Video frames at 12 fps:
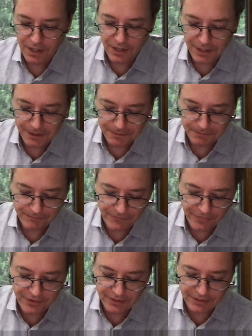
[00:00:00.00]

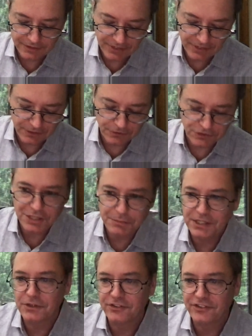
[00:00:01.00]
um, the you know
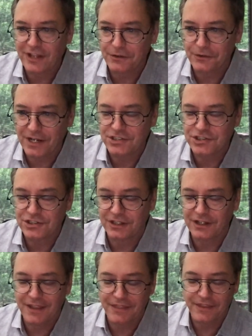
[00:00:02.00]
GPU
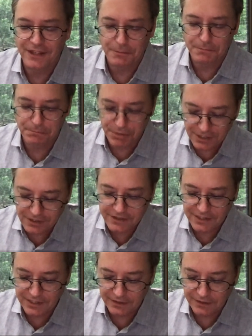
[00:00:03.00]
acceleration and the
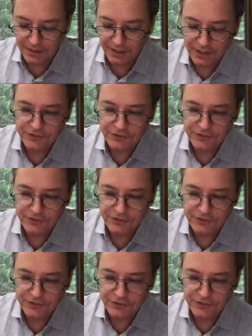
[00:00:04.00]
ability